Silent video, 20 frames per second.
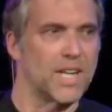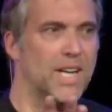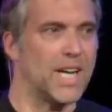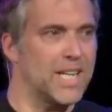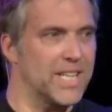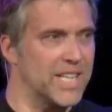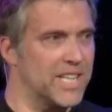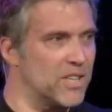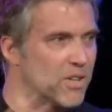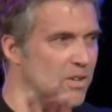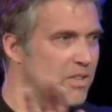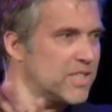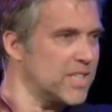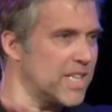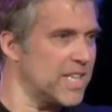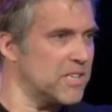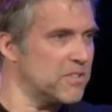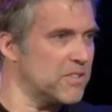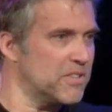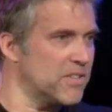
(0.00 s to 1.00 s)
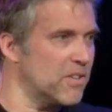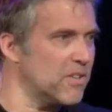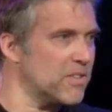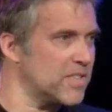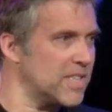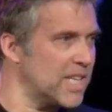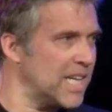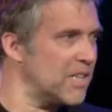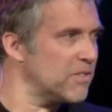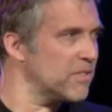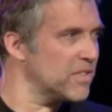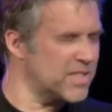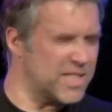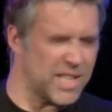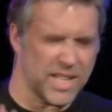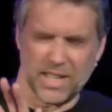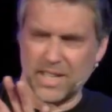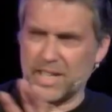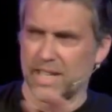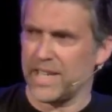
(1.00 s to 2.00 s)
and it knocks down and knocks down, and
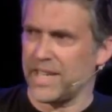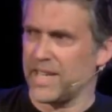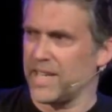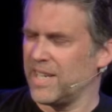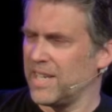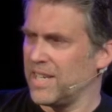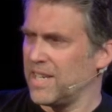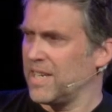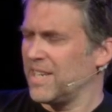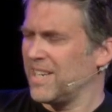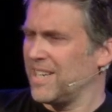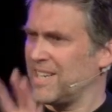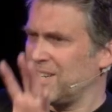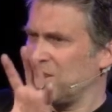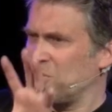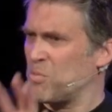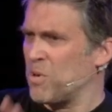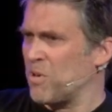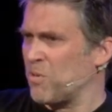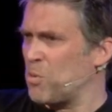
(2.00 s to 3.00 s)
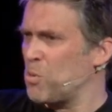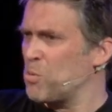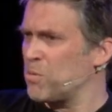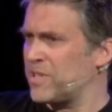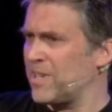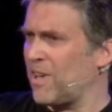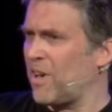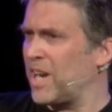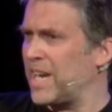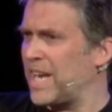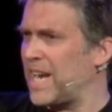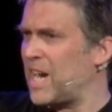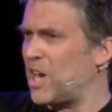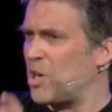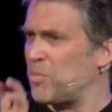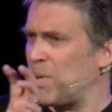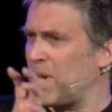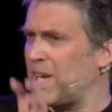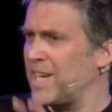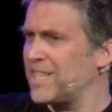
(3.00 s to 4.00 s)
suddenly we're all slightly out
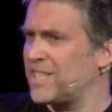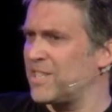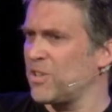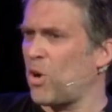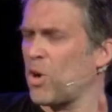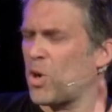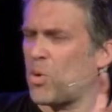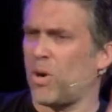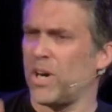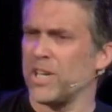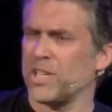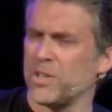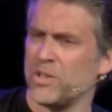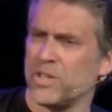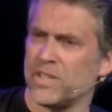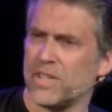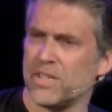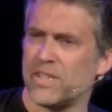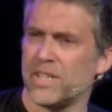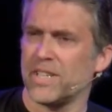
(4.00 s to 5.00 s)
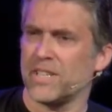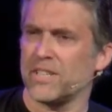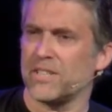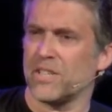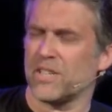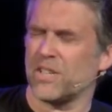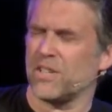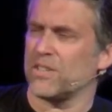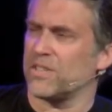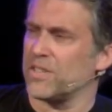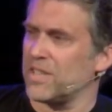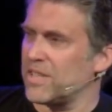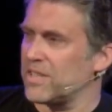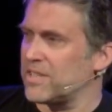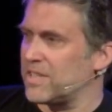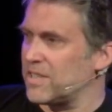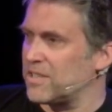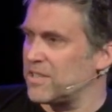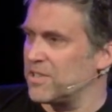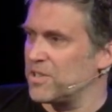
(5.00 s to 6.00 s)
of place, not quite doing the things that God's
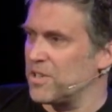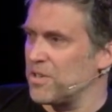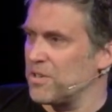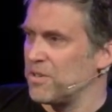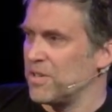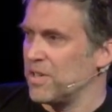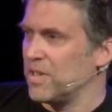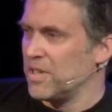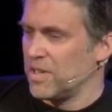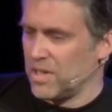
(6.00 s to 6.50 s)
asked us to do.